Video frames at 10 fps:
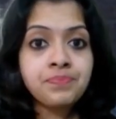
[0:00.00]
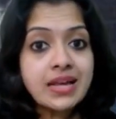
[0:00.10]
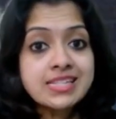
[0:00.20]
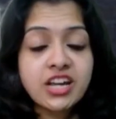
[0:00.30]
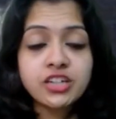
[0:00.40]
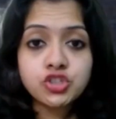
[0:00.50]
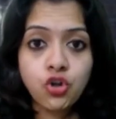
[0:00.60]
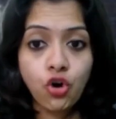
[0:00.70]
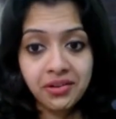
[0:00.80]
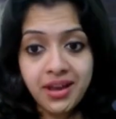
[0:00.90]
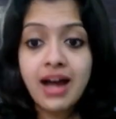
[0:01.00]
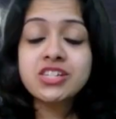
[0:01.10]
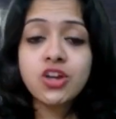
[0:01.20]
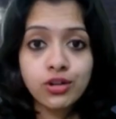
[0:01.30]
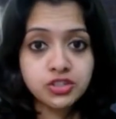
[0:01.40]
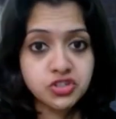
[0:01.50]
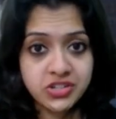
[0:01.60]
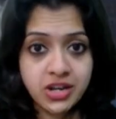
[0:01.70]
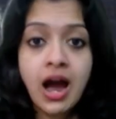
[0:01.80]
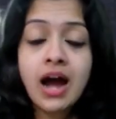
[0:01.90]
surgeon or a cardiologist,
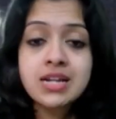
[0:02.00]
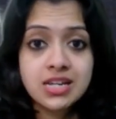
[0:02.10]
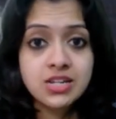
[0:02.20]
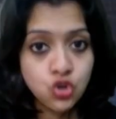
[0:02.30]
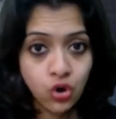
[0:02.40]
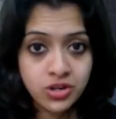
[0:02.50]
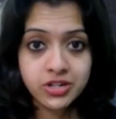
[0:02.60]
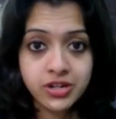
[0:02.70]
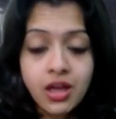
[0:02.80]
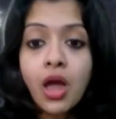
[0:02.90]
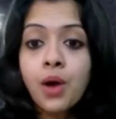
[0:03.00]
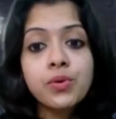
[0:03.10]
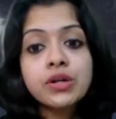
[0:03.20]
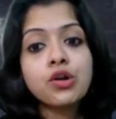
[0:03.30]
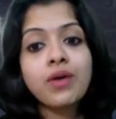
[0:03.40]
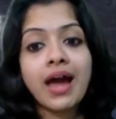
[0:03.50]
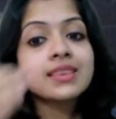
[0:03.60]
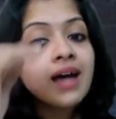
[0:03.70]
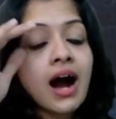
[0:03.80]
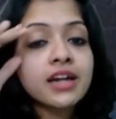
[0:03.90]
a heart doctor would look at
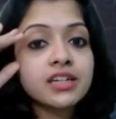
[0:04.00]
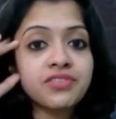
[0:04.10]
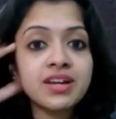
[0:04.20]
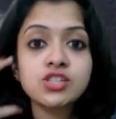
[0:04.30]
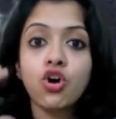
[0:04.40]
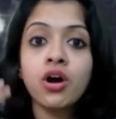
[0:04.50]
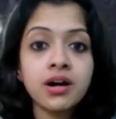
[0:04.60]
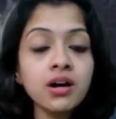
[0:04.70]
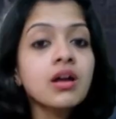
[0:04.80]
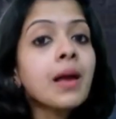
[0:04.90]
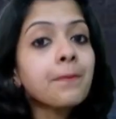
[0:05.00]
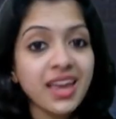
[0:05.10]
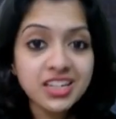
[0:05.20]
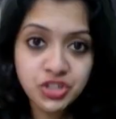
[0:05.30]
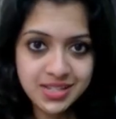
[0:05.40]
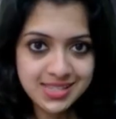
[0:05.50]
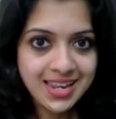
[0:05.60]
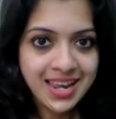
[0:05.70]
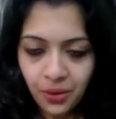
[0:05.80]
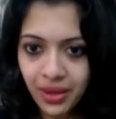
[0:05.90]
the heart of his or her patient.
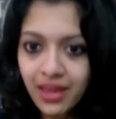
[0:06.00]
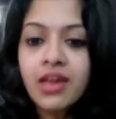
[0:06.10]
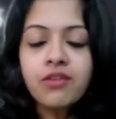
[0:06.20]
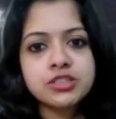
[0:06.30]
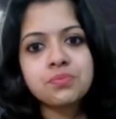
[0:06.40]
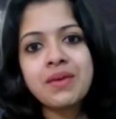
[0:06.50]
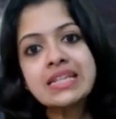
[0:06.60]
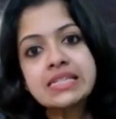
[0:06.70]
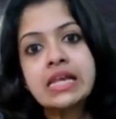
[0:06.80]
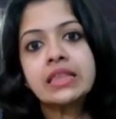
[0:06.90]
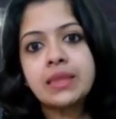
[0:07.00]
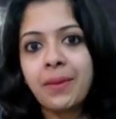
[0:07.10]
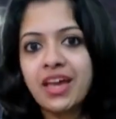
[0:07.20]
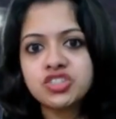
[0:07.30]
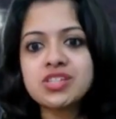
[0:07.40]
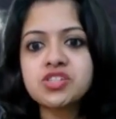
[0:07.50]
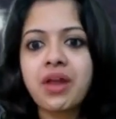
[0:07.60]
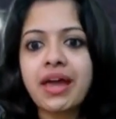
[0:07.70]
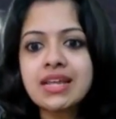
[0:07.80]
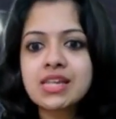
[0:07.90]
Okay, which means the patient's
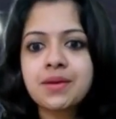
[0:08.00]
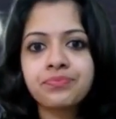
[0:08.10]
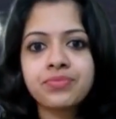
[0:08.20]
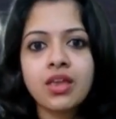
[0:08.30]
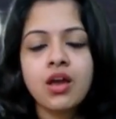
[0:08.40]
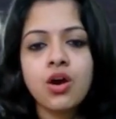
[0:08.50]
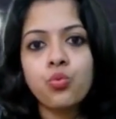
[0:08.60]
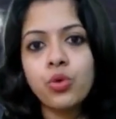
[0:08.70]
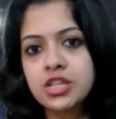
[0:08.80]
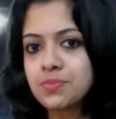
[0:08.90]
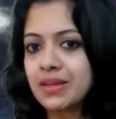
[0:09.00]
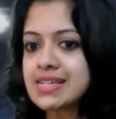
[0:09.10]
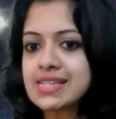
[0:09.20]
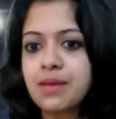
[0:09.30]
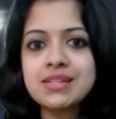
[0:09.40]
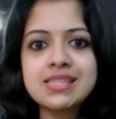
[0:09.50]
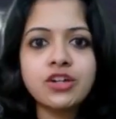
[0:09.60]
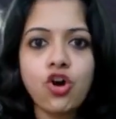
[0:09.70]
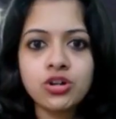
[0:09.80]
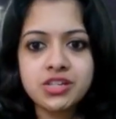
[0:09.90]
right wouldn't be the same as the
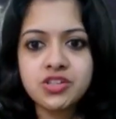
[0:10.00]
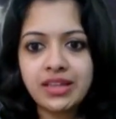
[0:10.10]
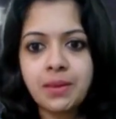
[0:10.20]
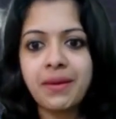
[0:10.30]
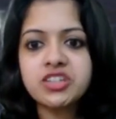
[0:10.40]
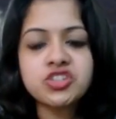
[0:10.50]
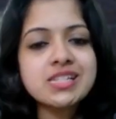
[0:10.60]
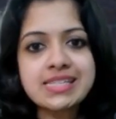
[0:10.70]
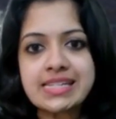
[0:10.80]
doctor's right. The patient is